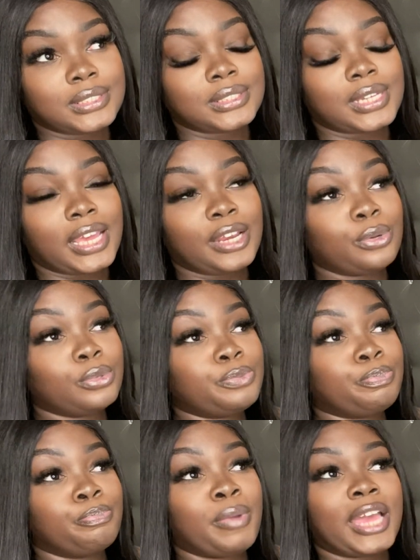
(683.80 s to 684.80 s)
ain't no
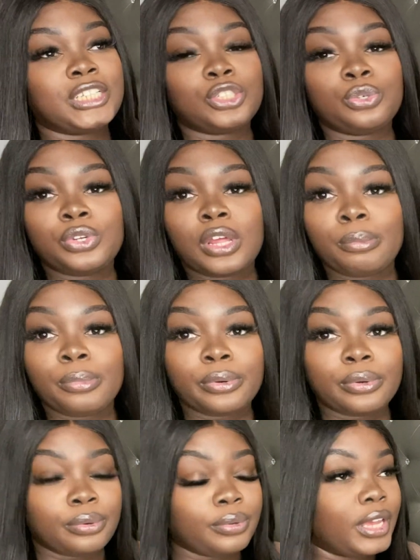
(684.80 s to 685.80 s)
magical
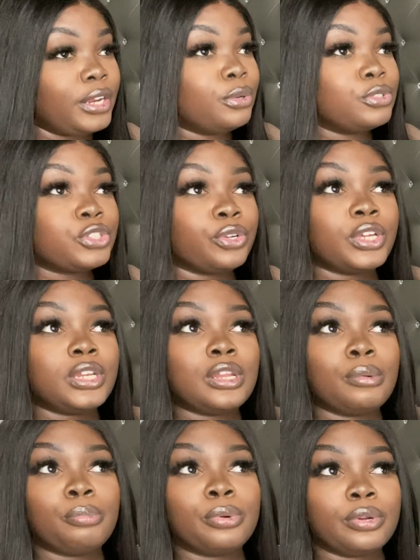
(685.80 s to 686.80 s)
number, ain't no certain
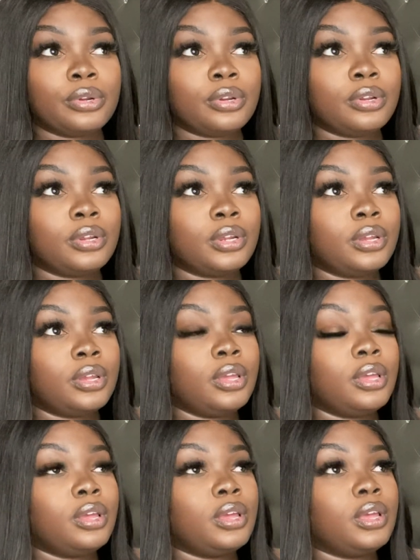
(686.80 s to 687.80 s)
number.
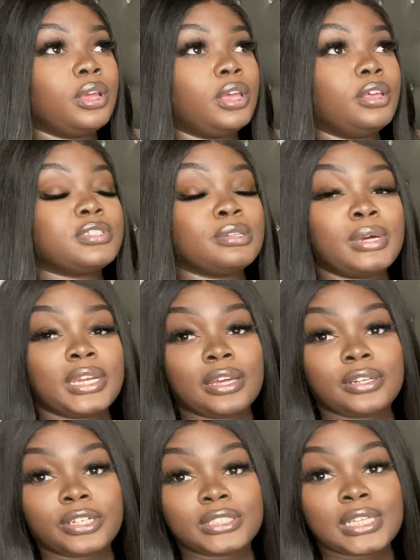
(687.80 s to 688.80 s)
If somebody out
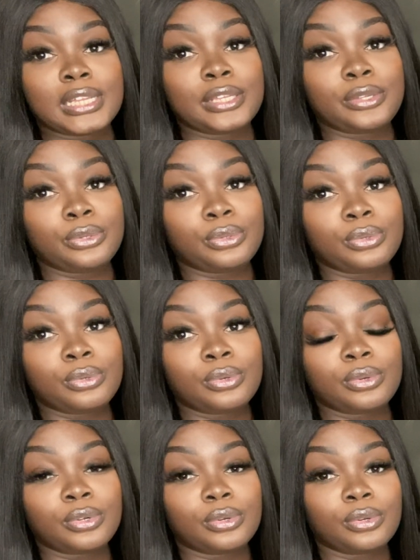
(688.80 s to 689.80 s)
there telling you,
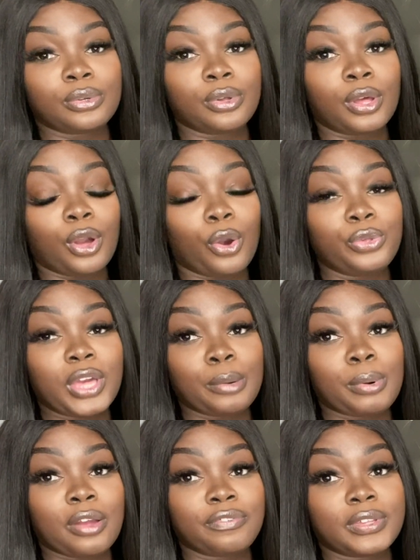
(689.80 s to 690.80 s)
oh, you got to
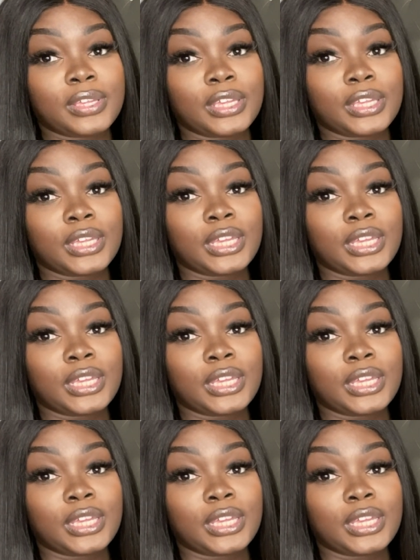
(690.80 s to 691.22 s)
profit,